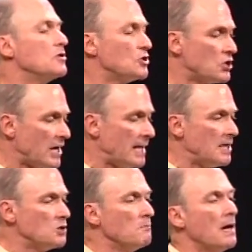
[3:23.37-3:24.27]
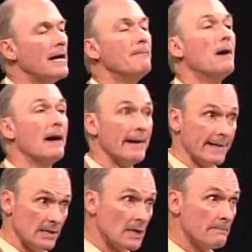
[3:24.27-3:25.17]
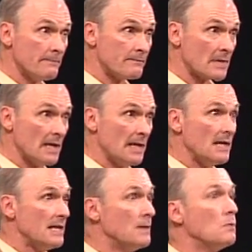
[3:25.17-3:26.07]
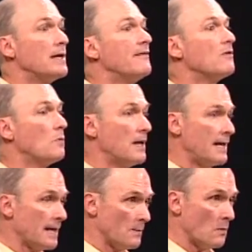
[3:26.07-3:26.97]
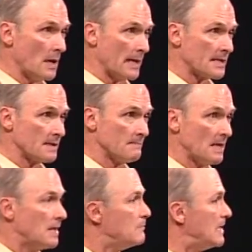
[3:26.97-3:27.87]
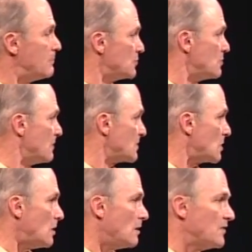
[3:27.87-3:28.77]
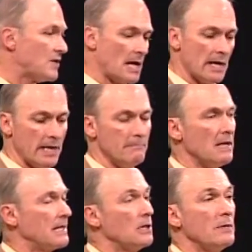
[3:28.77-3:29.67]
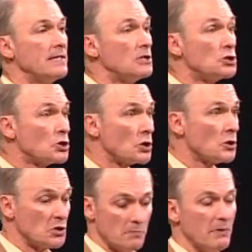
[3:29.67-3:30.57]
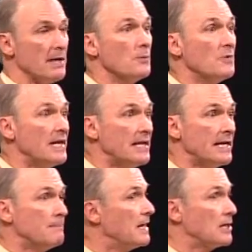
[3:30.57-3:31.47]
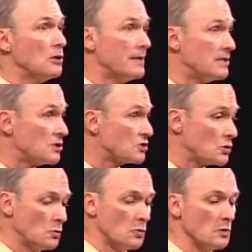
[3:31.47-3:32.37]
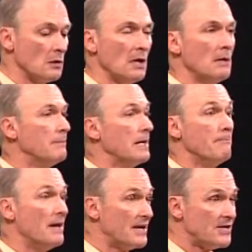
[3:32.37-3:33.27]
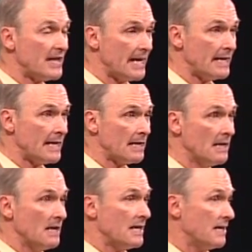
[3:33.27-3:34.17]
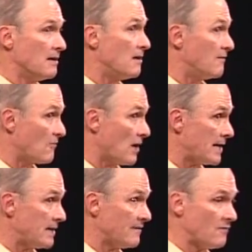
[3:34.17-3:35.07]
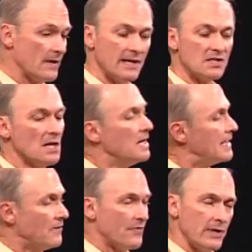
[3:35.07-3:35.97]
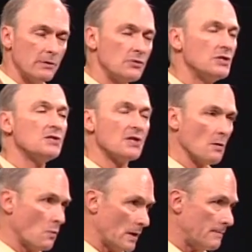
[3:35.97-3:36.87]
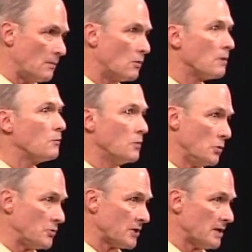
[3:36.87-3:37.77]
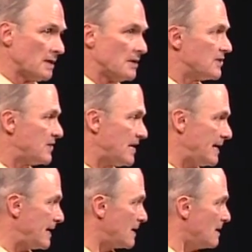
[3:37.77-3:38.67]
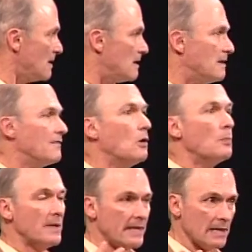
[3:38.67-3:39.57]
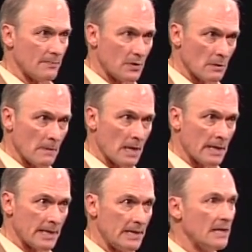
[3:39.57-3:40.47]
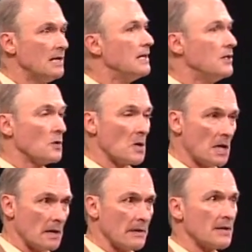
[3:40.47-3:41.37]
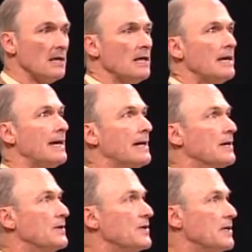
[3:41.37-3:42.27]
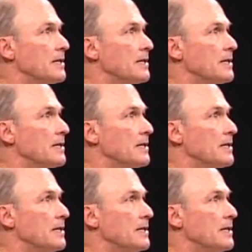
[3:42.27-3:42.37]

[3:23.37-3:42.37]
to change my mind in whatever way I want. People do this all the time by going to church, by reading, by going to school, by meditating in a variety of ways. Entheogens are one more route to take of opening up your mind, your heart, and